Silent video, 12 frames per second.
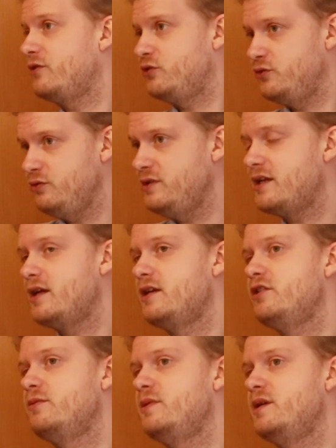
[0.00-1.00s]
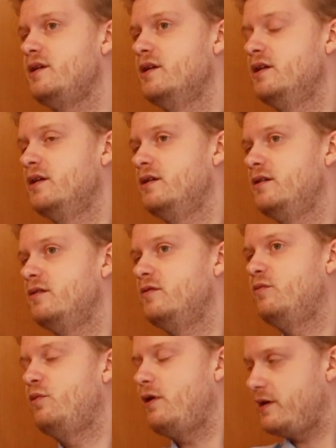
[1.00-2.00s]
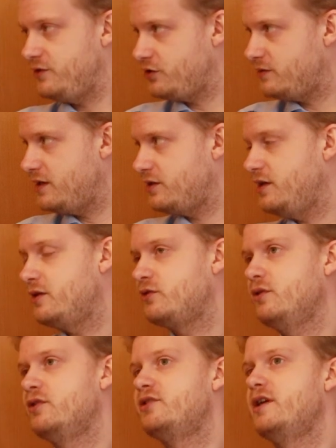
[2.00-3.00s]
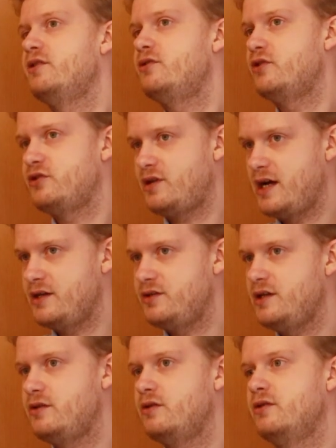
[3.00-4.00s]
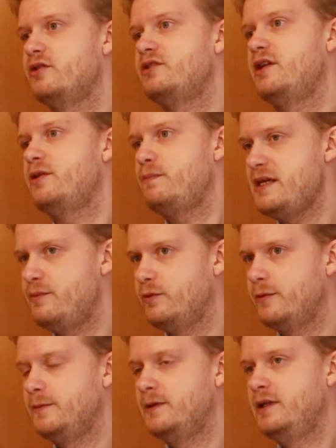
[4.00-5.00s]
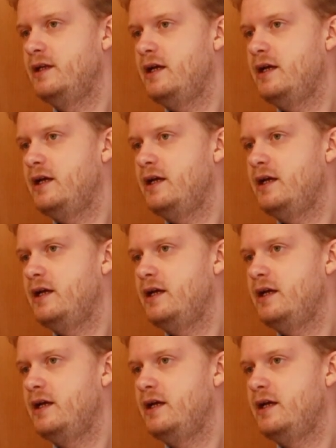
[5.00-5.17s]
And to do that, I need to be well integrated here, to understand the society, to understand the people,